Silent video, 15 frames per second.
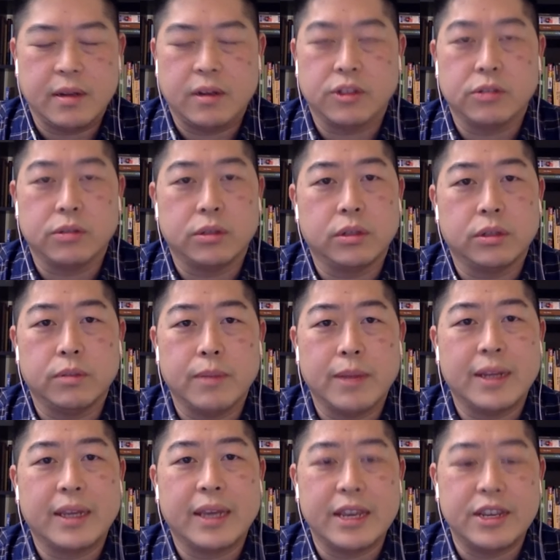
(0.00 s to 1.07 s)
also include
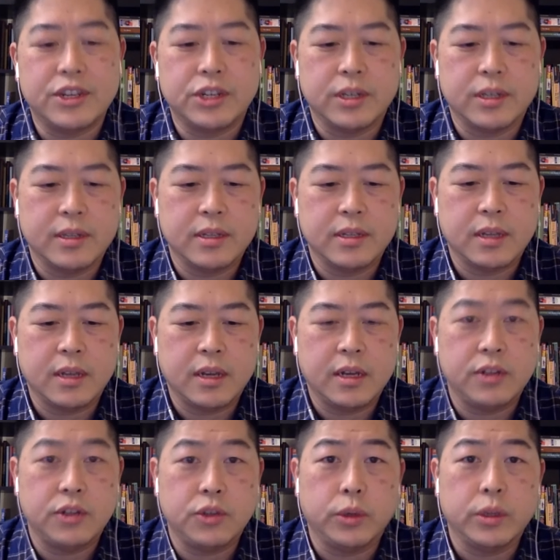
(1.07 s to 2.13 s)
medications,
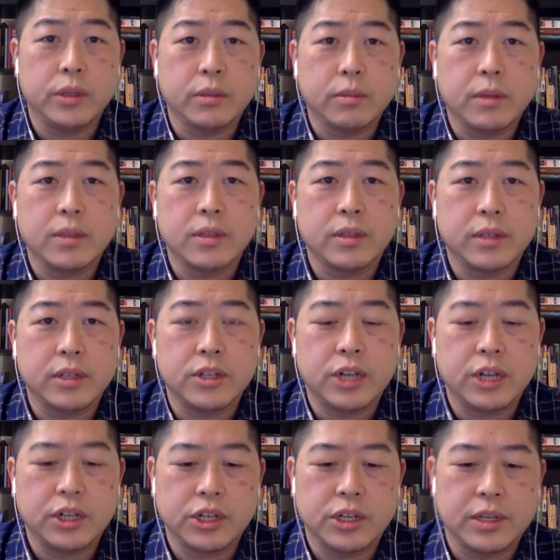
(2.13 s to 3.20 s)
uh, joint or muscle
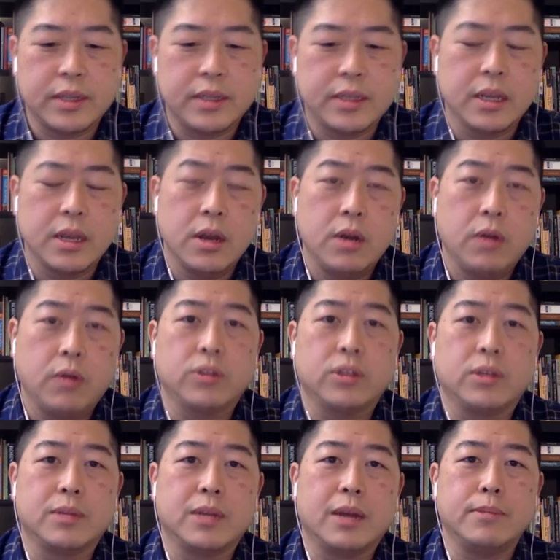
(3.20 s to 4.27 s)
injections, or
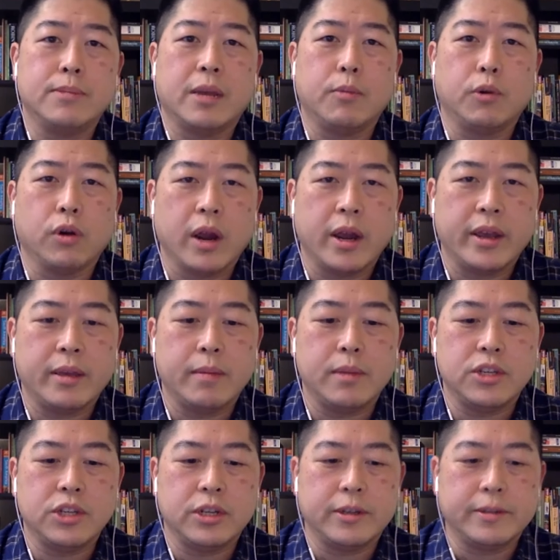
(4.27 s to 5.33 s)
sometimes MRI
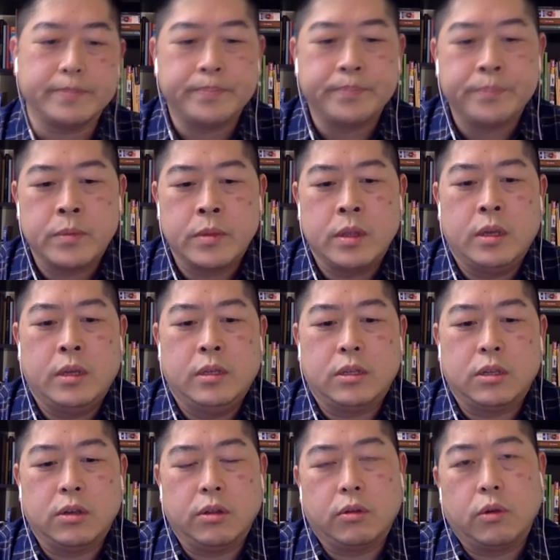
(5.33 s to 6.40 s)
imaging.
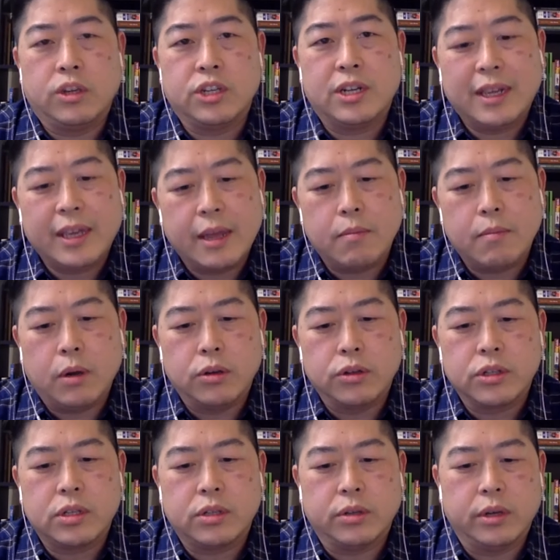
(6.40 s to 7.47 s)
So the question I get
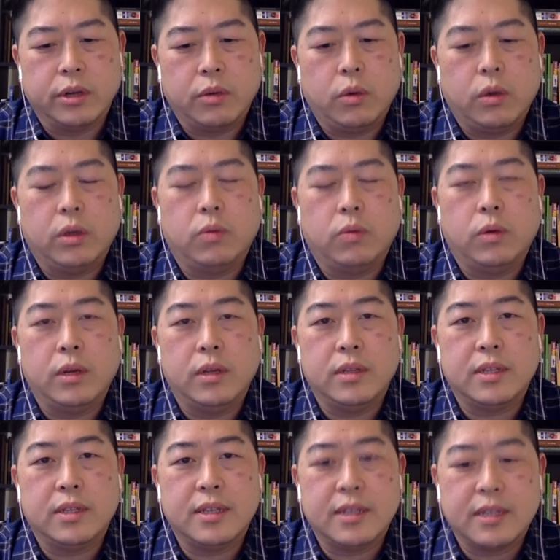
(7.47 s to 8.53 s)
most during
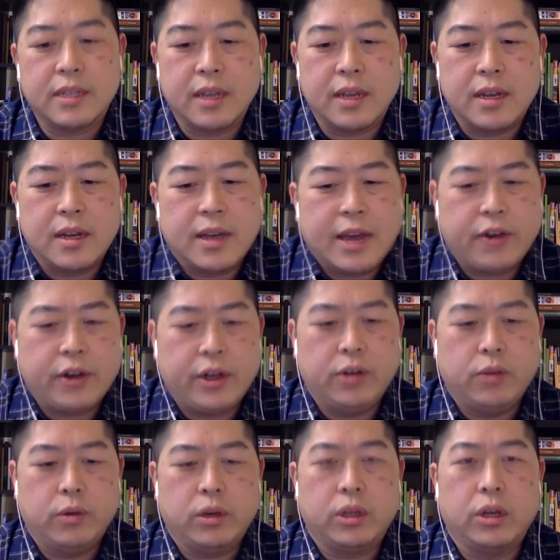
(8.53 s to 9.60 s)
one-to-ones is, uh, how do I
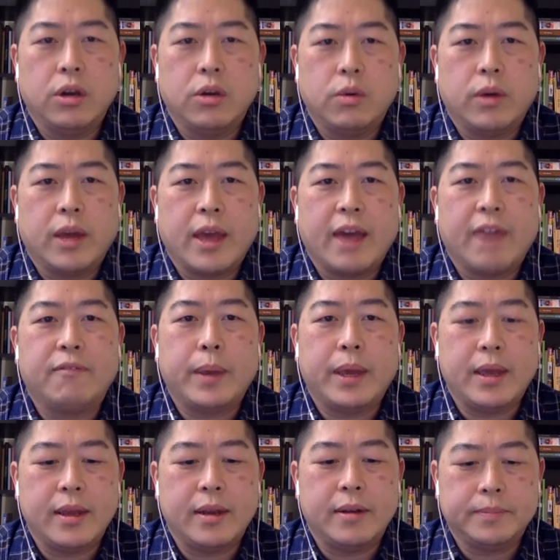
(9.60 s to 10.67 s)
know where to go when I have
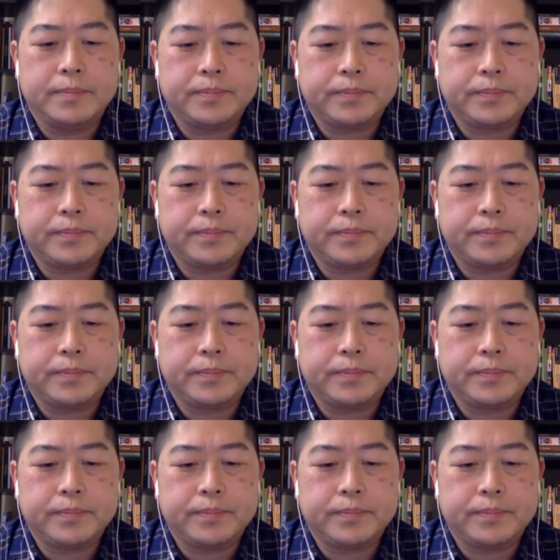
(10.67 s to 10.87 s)
pain?